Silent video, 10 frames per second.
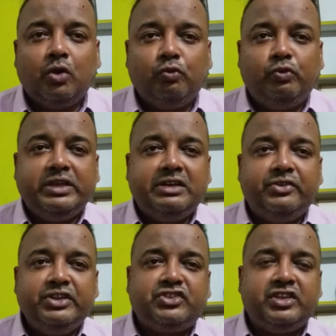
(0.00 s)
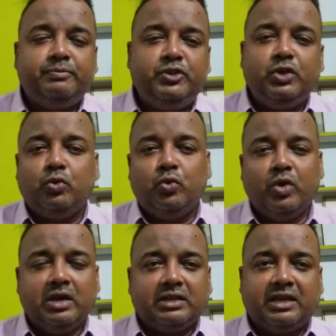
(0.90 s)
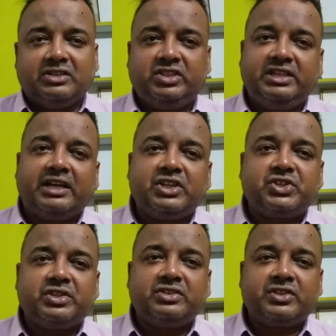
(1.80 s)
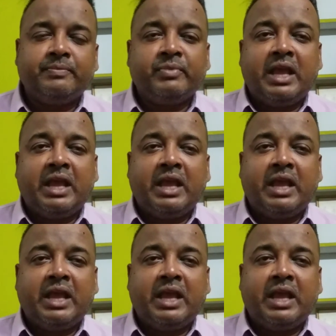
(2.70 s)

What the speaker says: will receive due considerations